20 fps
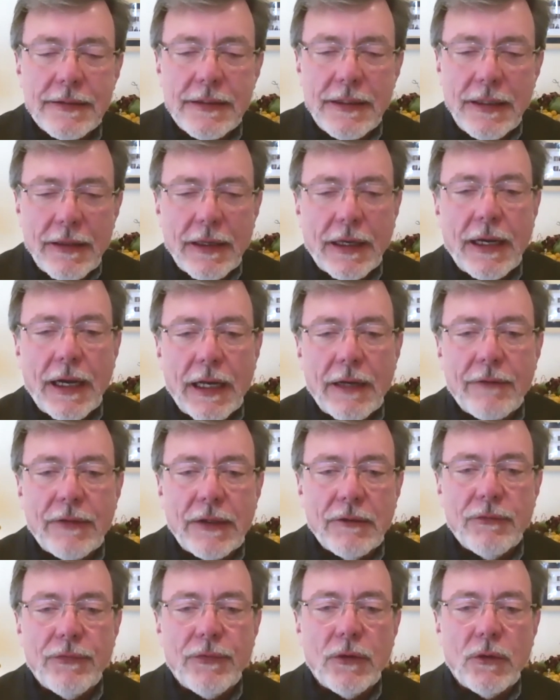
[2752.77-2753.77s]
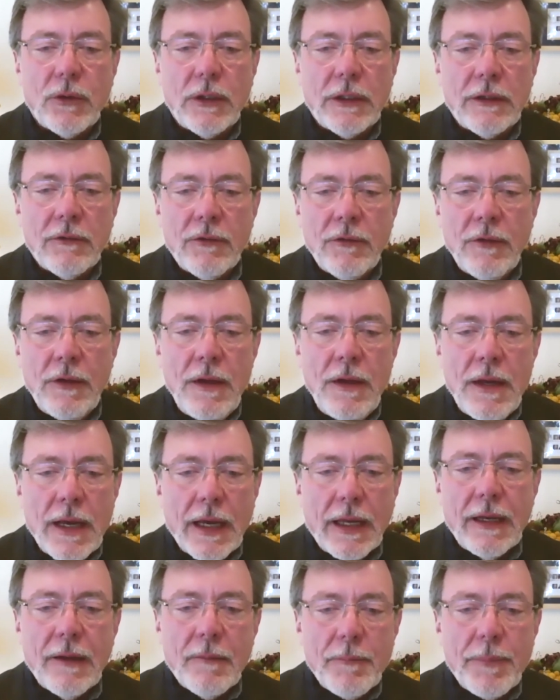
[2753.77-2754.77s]
I see the kind of influence
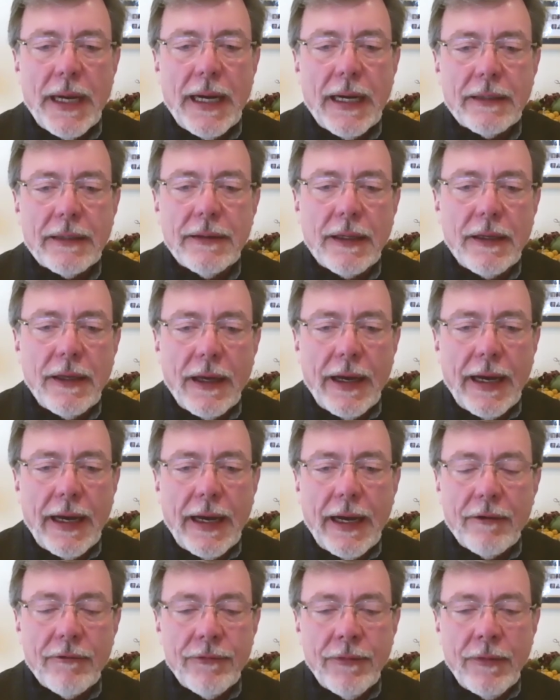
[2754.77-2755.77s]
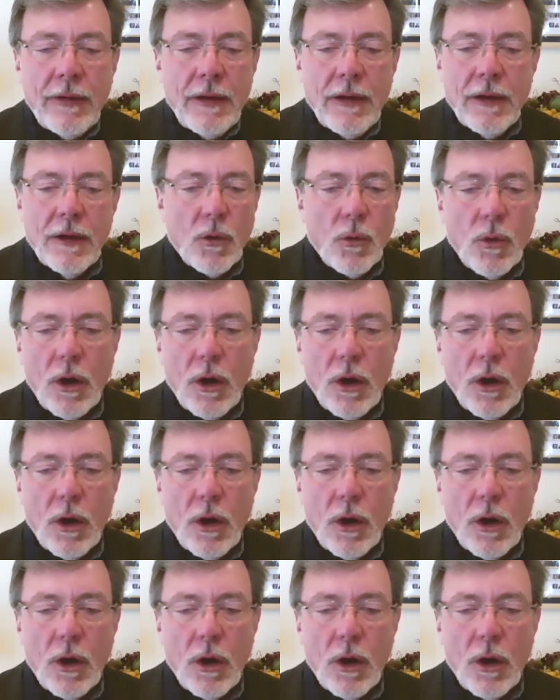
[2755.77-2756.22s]
and impact that you have.